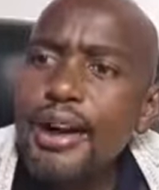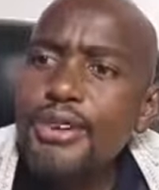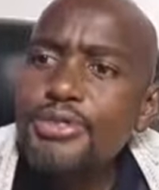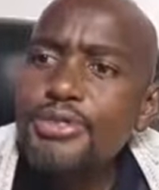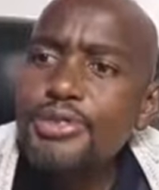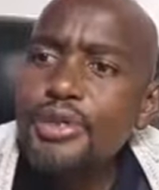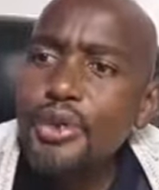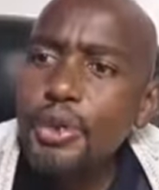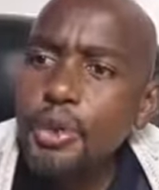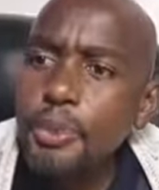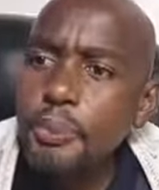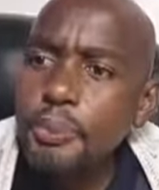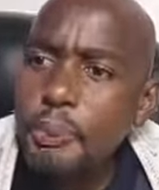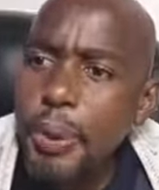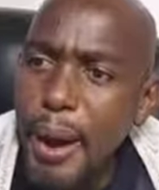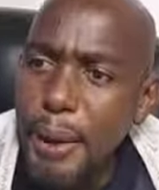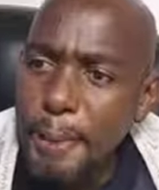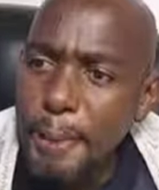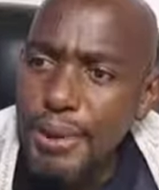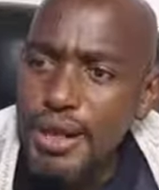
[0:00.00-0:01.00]
have
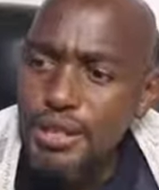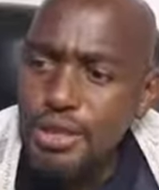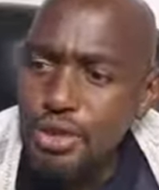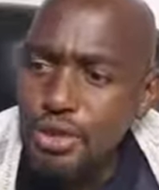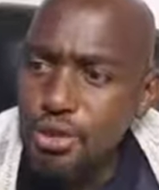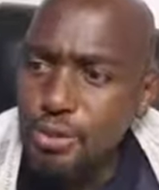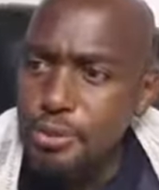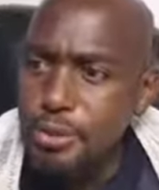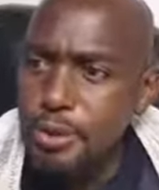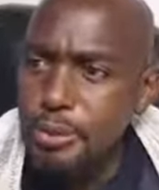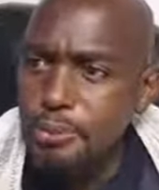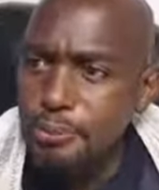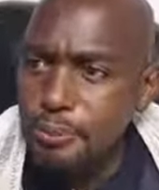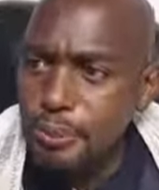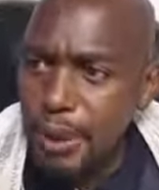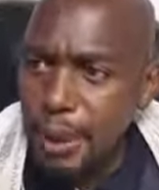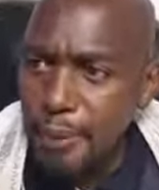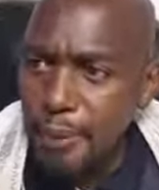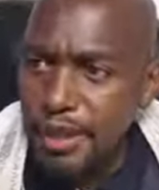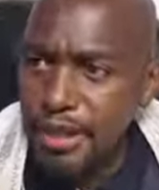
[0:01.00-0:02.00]
purpose to be
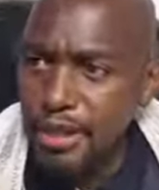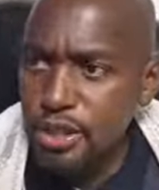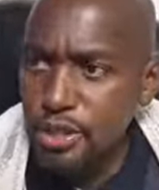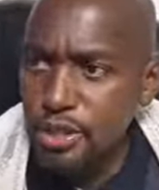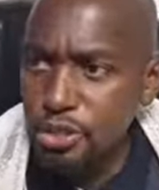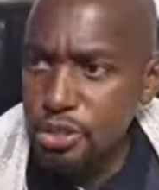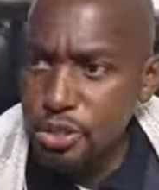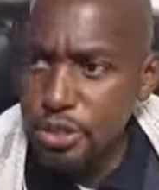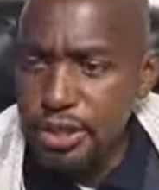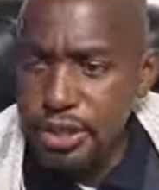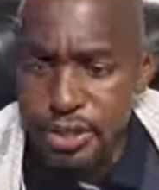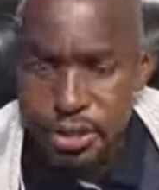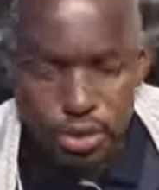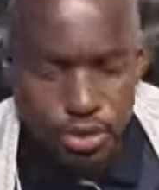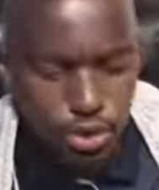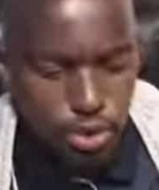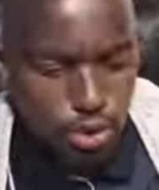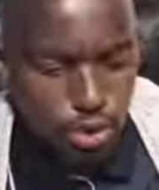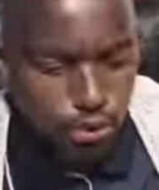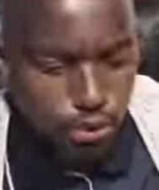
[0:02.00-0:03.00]
permanent
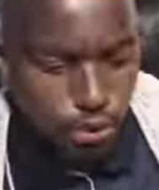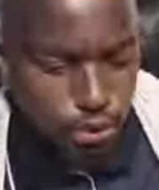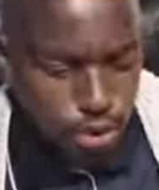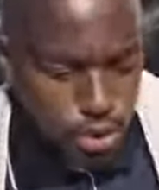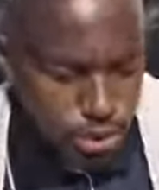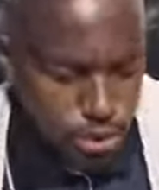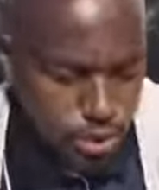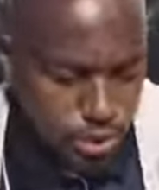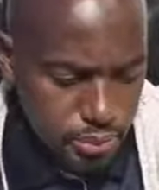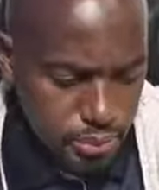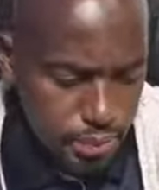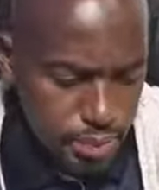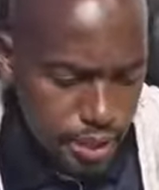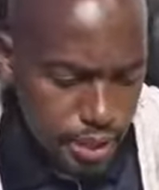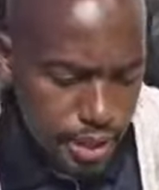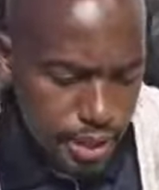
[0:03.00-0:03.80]
students of wisdom.